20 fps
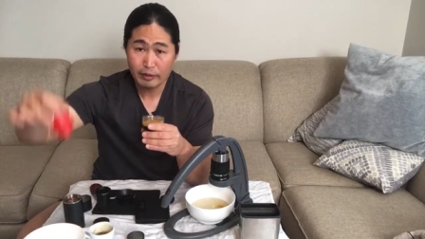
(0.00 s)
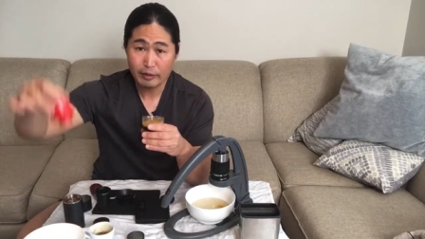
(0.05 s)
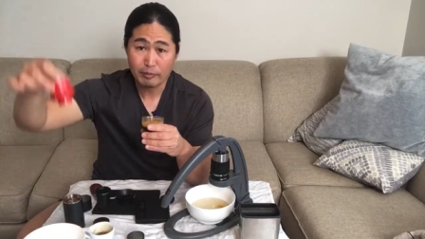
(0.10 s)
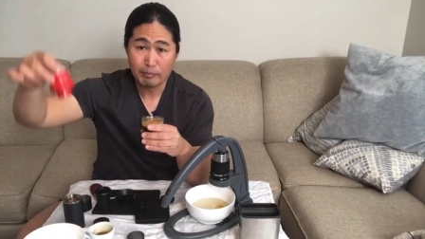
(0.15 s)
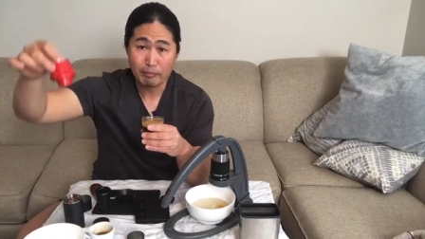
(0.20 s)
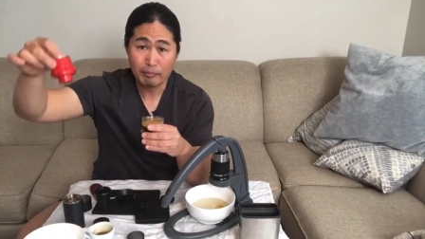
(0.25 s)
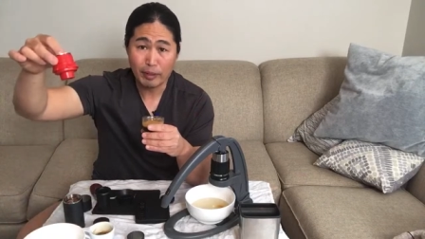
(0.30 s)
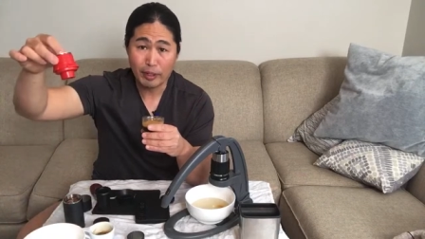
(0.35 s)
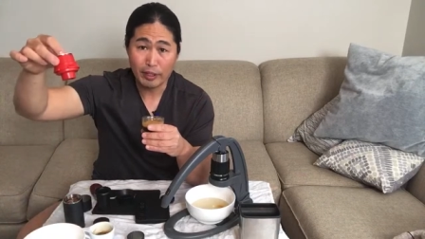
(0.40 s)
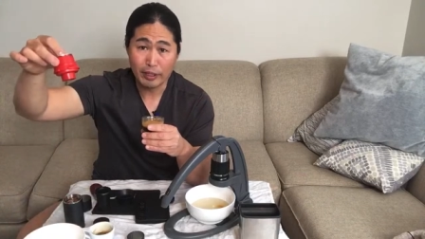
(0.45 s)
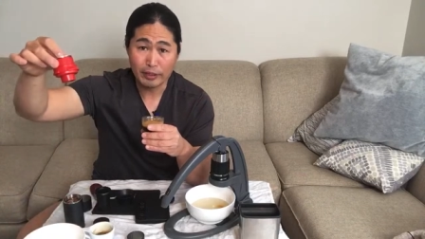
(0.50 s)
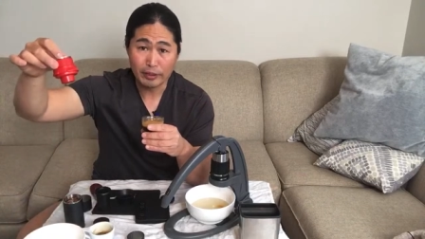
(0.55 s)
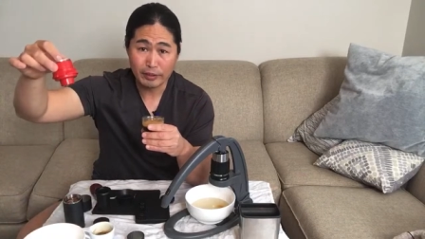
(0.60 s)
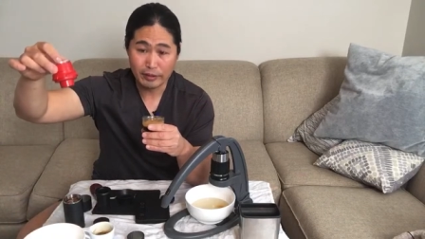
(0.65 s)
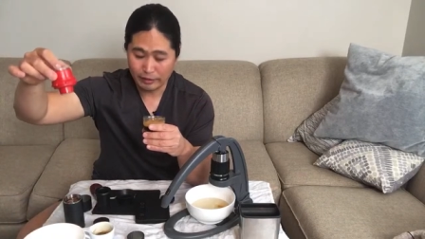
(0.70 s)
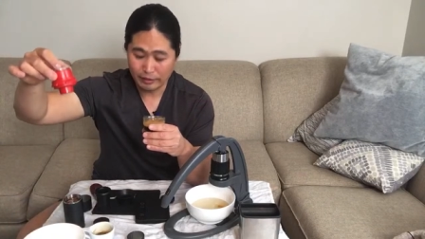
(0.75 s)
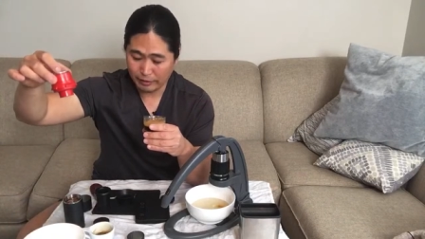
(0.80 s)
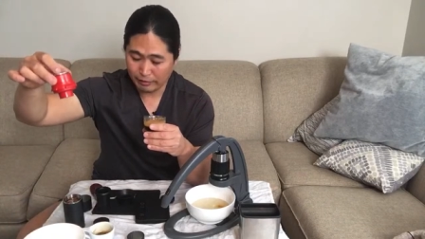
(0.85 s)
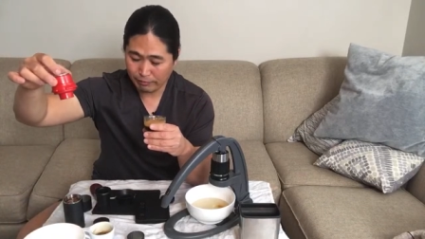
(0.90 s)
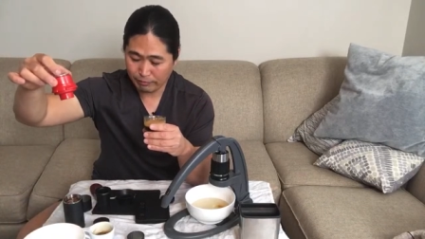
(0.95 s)

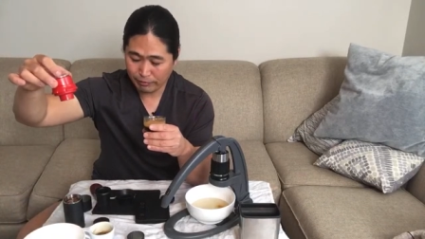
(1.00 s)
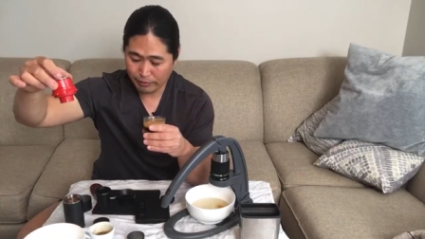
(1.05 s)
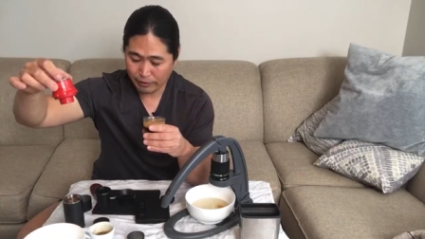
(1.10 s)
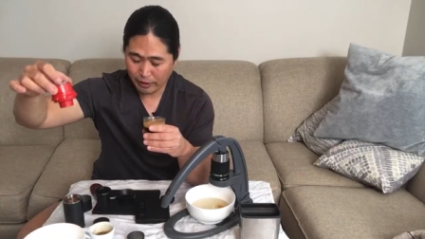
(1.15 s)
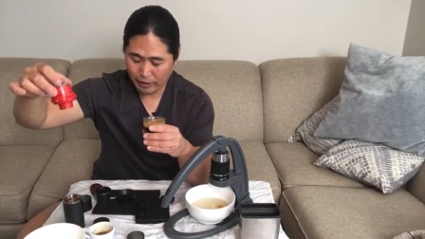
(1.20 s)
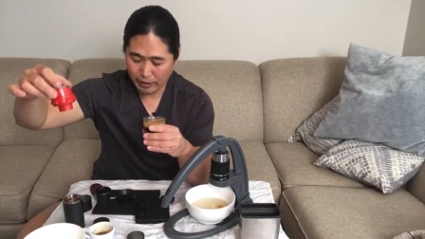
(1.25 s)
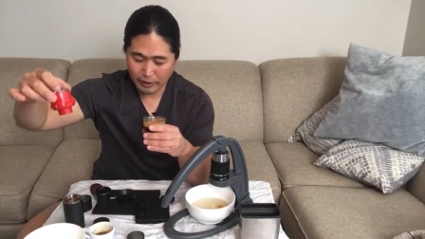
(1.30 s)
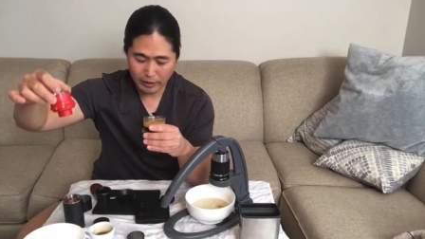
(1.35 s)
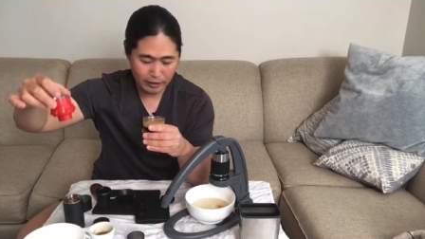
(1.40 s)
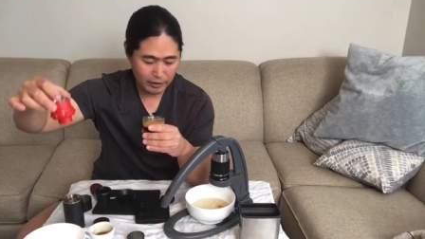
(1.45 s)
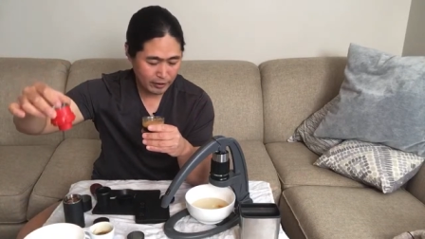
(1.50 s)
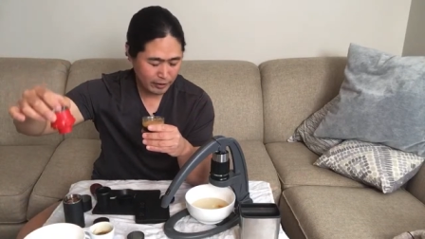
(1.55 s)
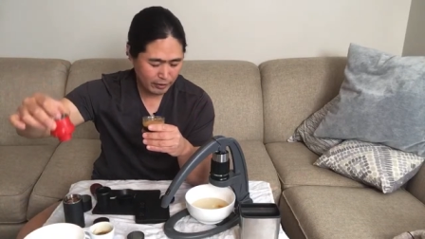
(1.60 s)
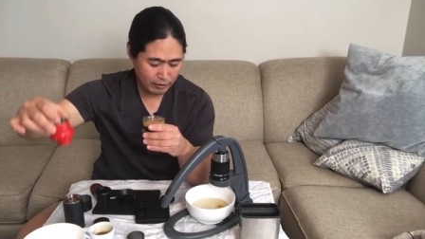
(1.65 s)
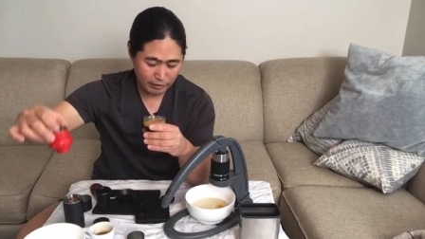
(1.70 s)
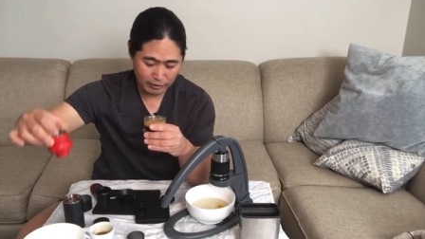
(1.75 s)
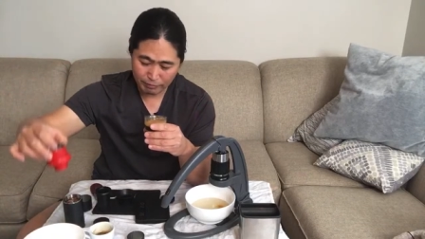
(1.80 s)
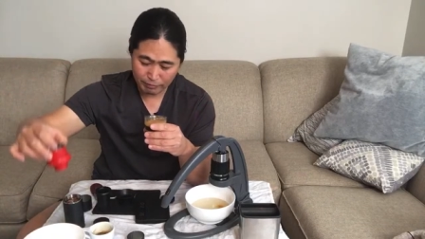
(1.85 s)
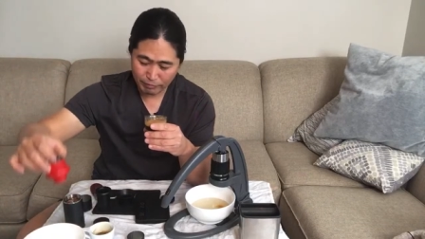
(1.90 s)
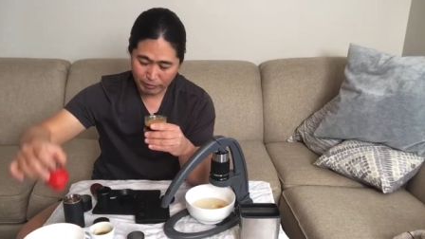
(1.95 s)
But if you're, you know,
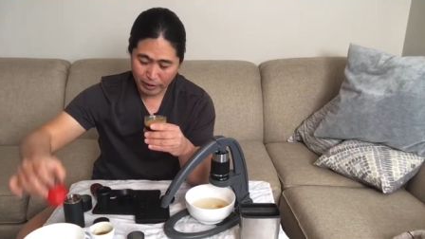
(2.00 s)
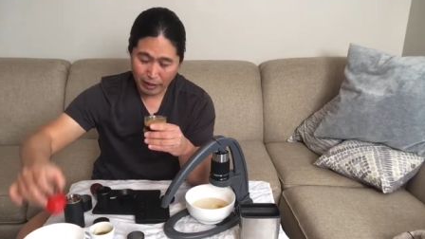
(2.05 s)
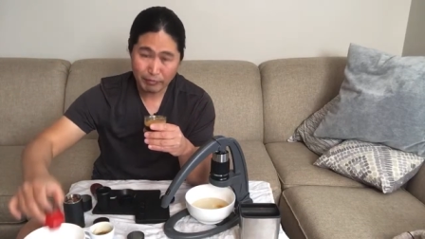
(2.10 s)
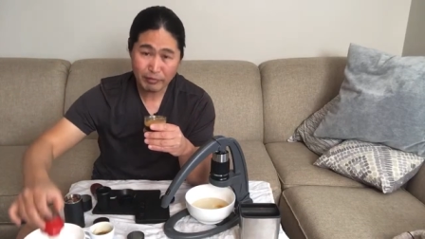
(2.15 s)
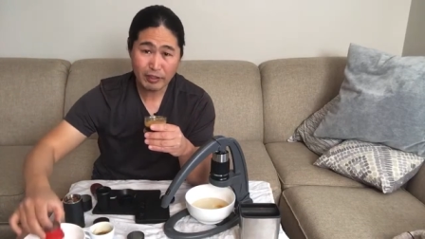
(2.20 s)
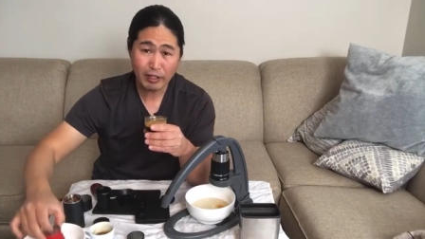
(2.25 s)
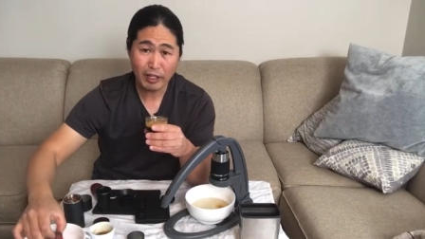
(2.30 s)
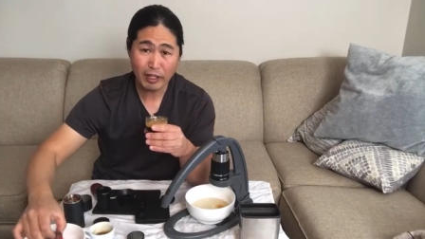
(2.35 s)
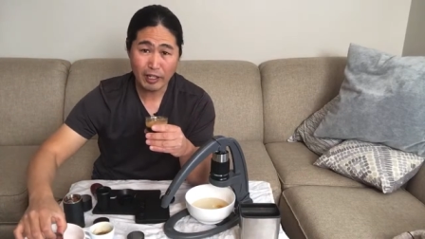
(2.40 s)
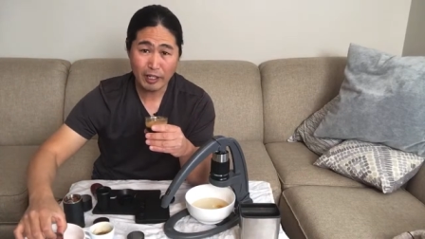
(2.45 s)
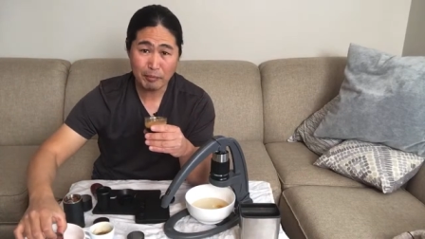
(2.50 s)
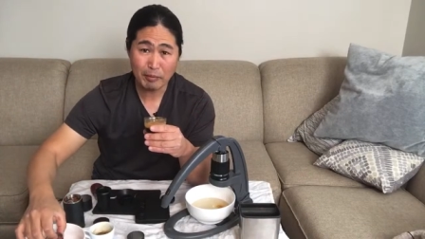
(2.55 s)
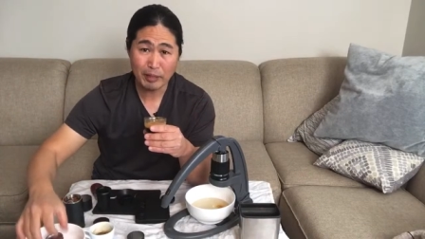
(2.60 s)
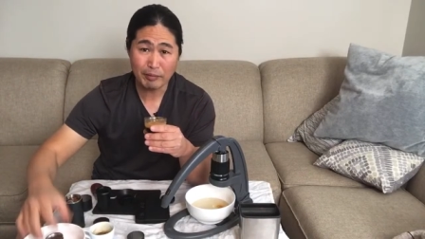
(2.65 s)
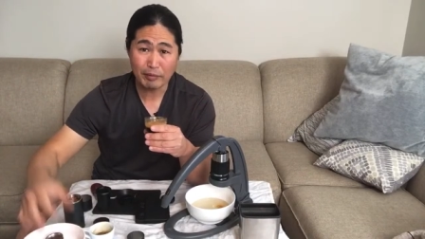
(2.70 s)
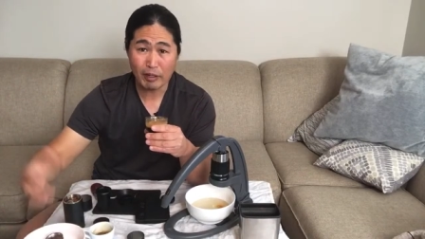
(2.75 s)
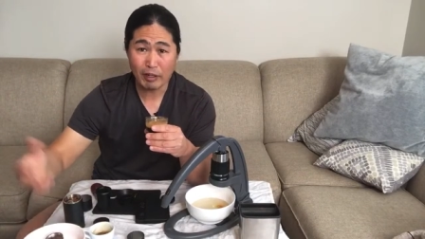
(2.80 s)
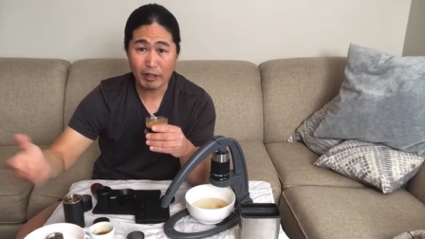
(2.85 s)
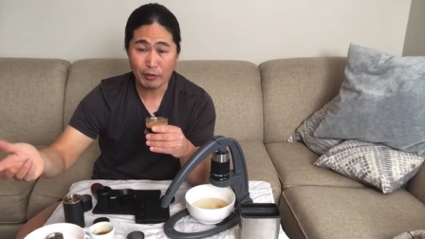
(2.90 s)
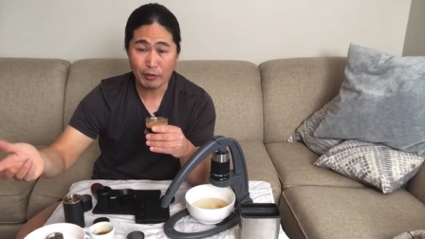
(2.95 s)
if you have time,
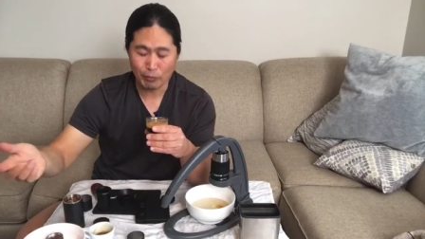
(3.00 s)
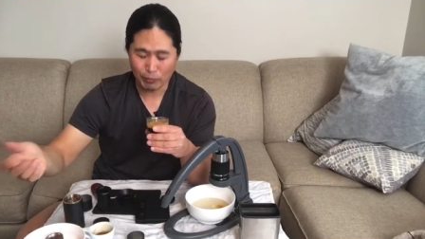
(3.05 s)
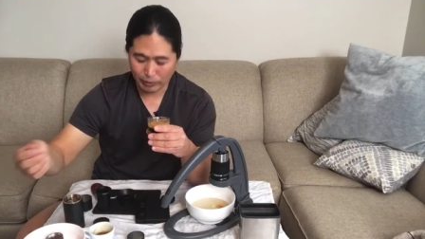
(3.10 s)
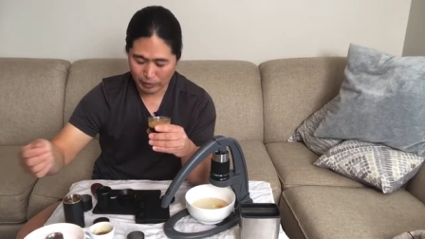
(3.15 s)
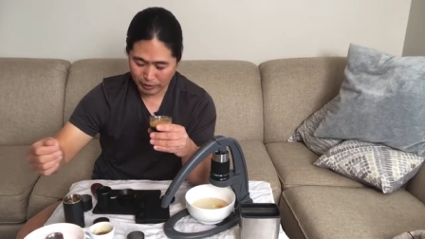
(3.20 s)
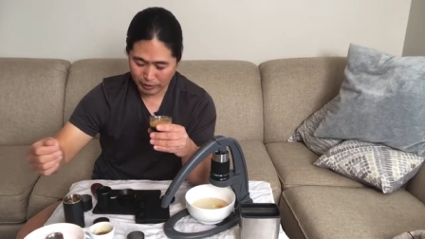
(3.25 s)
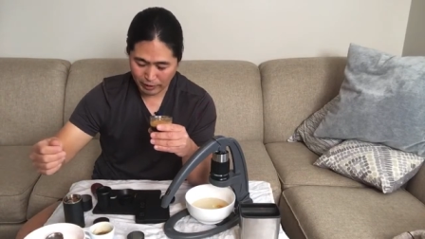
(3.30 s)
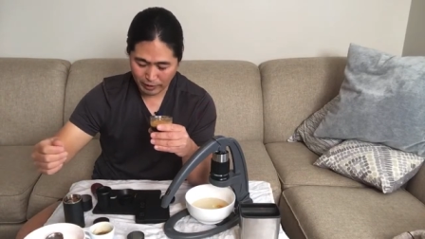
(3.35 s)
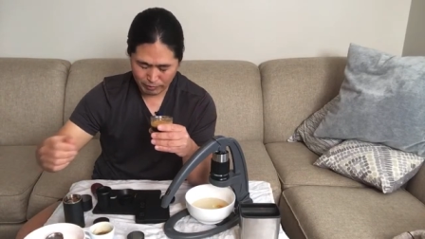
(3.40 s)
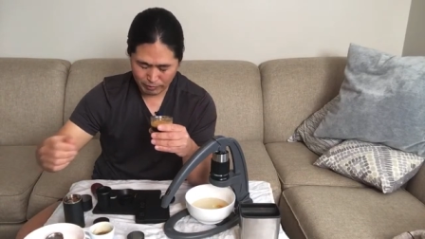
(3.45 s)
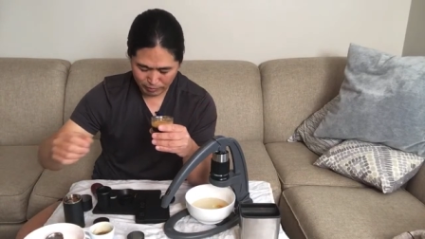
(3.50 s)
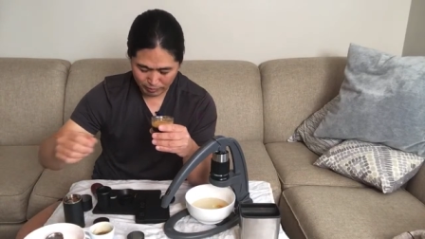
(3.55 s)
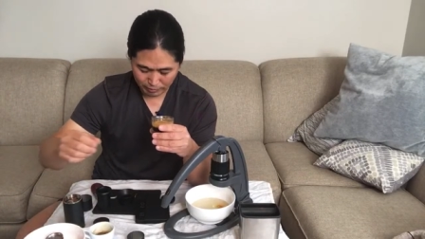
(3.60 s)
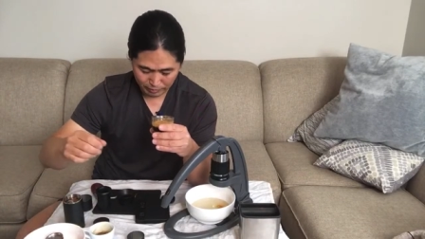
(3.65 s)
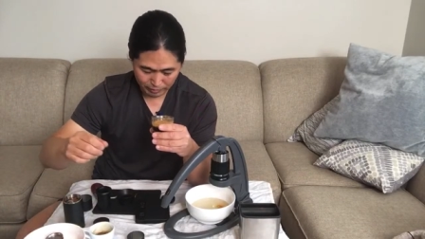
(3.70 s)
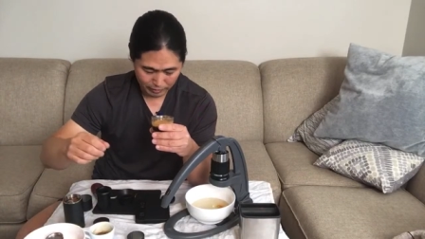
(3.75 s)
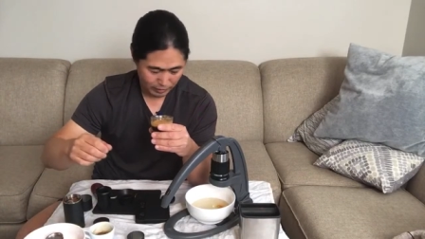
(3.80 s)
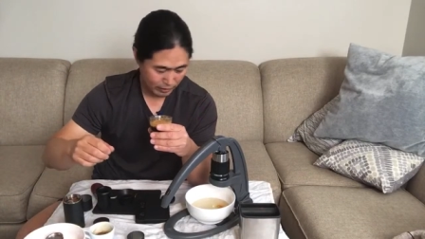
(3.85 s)
maybe on weekends,